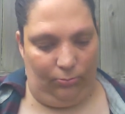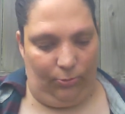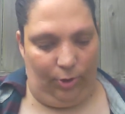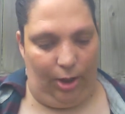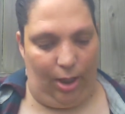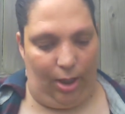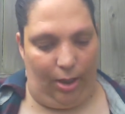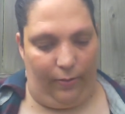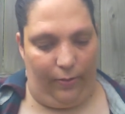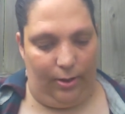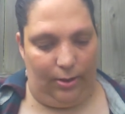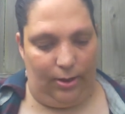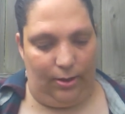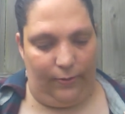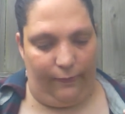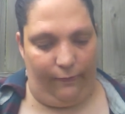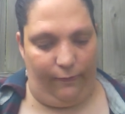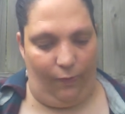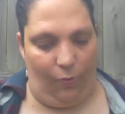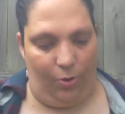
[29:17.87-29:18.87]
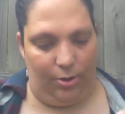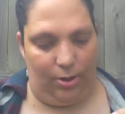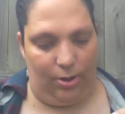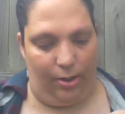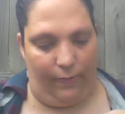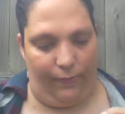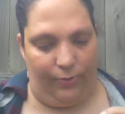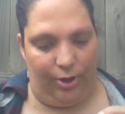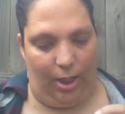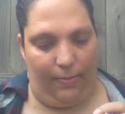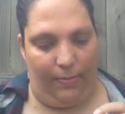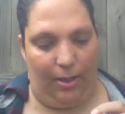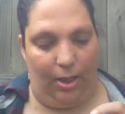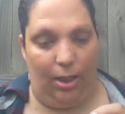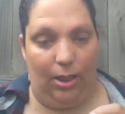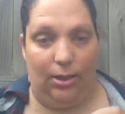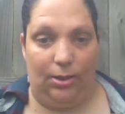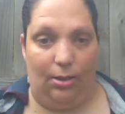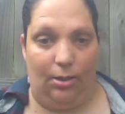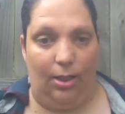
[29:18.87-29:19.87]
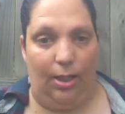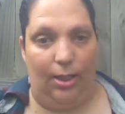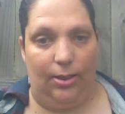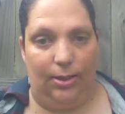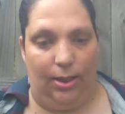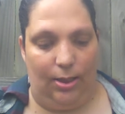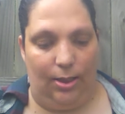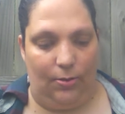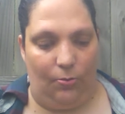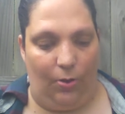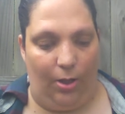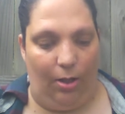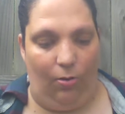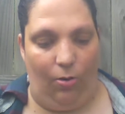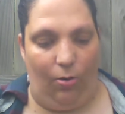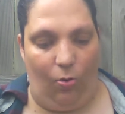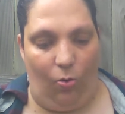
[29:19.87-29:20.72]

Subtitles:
Yeah, this is Force of Achievement, and it's on Etsy as well.